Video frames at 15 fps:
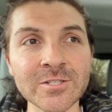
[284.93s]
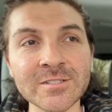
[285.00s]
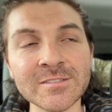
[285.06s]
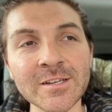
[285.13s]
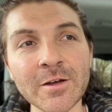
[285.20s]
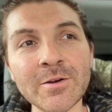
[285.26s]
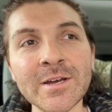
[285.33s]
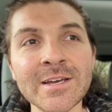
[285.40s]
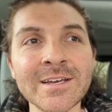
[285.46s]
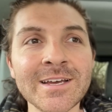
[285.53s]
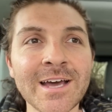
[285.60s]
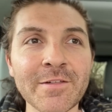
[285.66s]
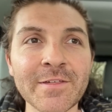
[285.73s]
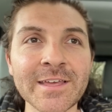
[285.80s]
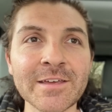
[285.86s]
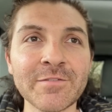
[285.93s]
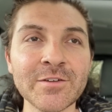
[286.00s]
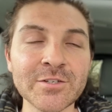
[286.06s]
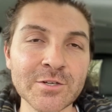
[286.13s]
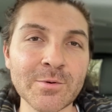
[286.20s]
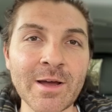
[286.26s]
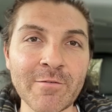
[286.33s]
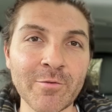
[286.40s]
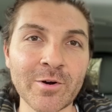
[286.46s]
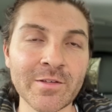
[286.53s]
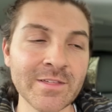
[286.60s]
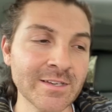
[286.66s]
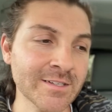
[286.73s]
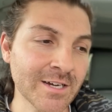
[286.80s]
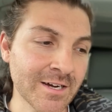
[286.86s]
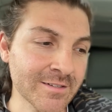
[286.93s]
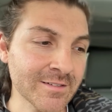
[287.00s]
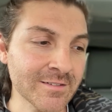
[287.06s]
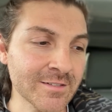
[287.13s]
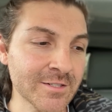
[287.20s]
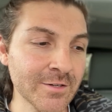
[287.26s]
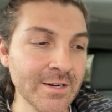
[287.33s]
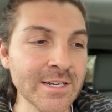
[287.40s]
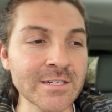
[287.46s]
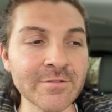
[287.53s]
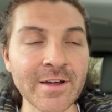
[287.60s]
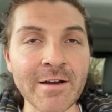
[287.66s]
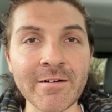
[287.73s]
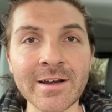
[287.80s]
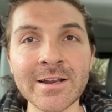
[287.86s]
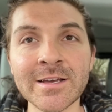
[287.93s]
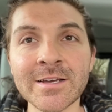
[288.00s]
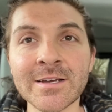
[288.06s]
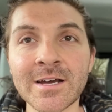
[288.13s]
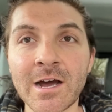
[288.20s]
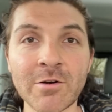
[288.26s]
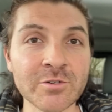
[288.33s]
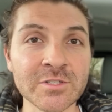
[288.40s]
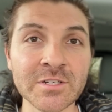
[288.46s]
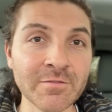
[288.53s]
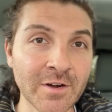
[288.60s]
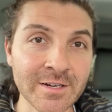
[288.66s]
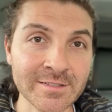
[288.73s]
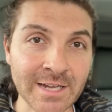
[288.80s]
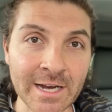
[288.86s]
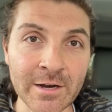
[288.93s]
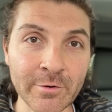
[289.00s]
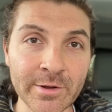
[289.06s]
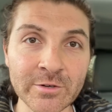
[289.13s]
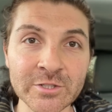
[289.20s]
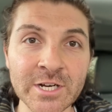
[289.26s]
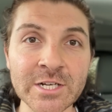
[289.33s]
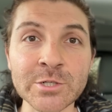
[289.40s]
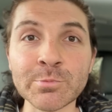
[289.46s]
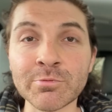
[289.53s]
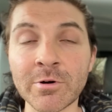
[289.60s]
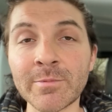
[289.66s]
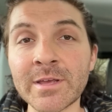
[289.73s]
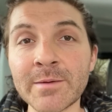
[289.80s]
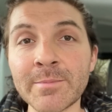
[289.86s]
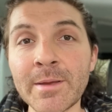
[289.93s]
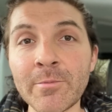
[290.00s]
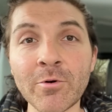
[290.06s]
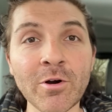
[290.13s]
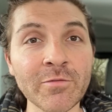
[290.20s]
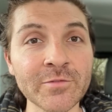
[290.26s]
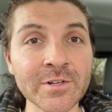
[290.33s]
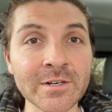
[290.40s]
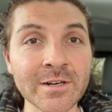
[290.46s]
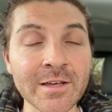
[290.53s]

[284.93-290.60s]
And so I think if you do have one of these cars that's a 2-litre variant, I would just advise getting an oil change probably a bit more often.